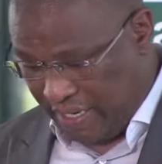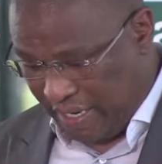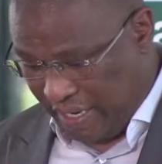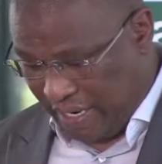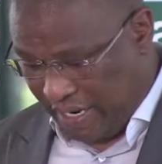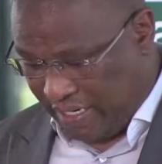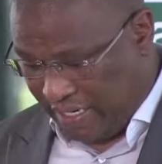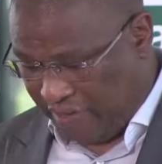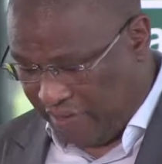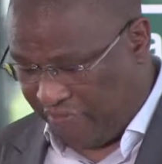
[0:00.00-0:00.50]

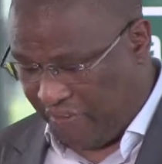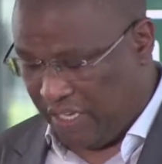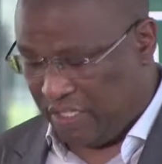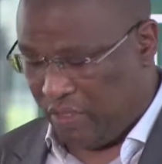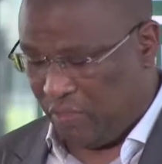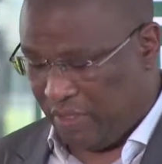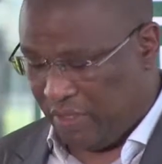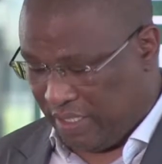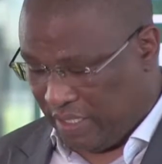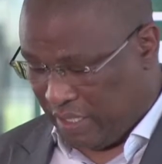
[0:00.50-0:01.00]

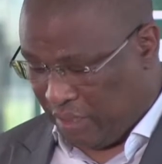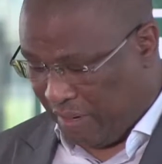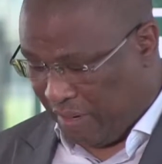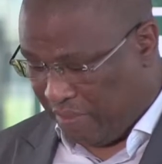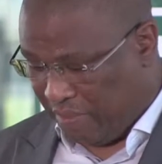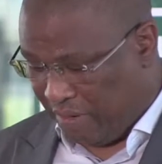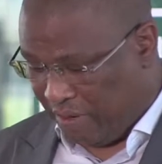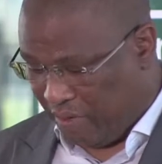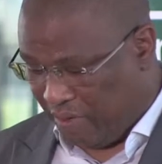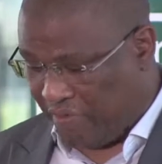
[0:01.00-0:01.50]
interface with the
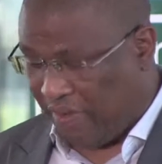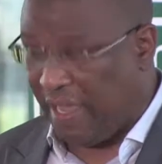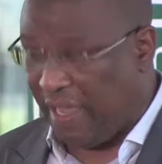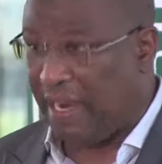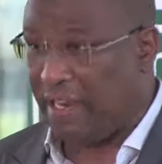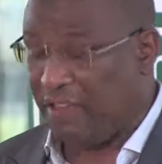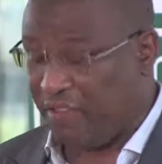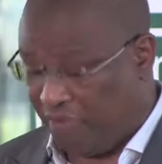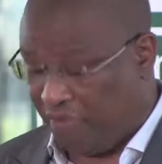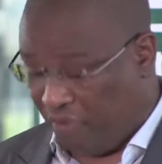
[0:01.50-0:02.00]
Department of
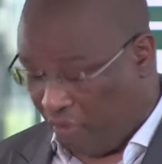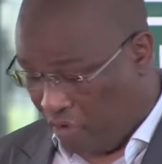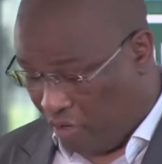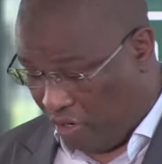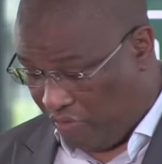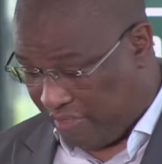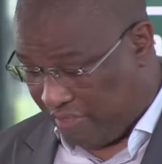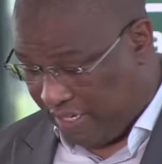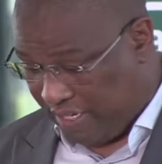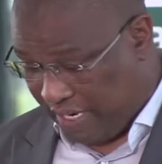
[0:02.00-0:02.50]
Health for
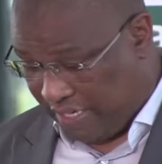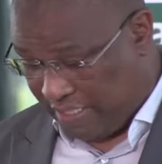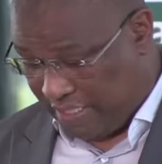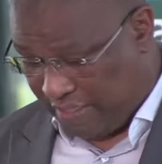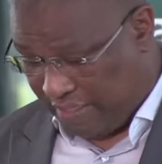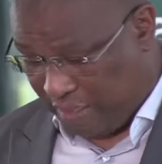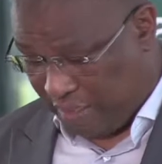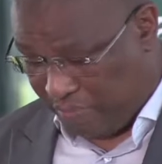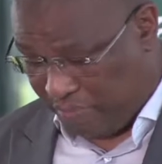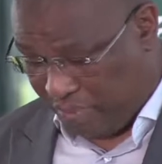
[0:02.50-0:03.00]

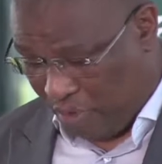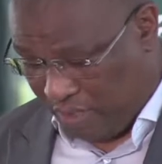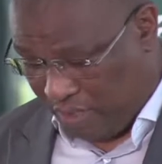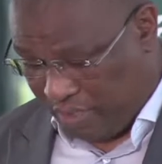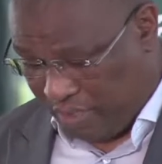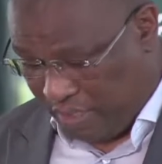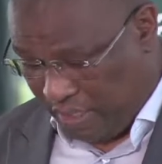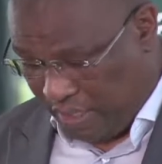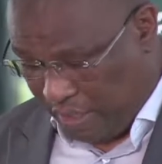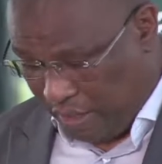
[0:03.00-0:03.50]
COVID-19
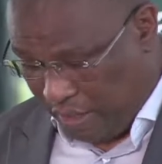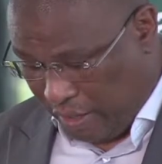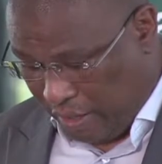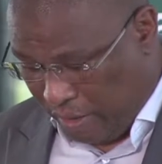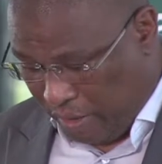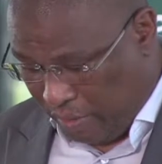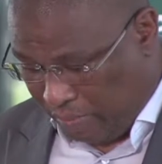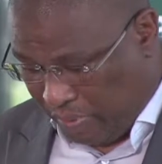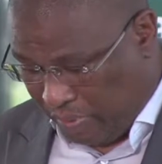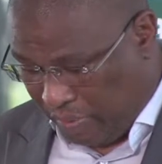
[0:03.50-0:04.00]
support,
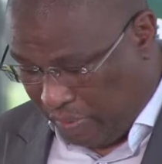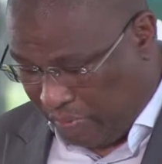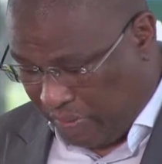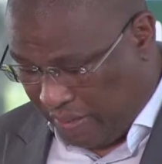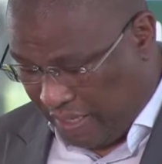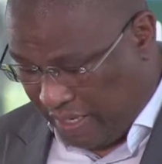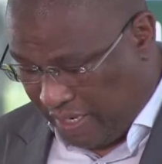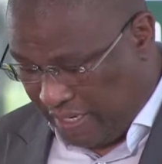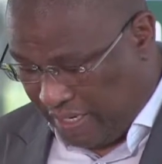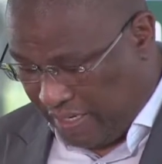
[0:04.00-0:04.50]

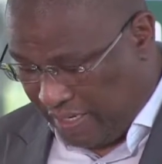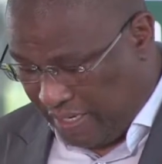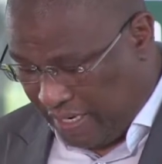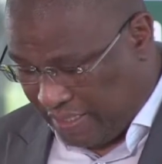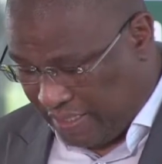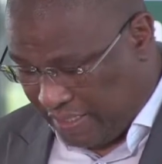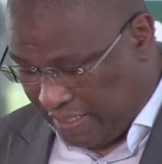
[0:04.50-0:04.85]
PPE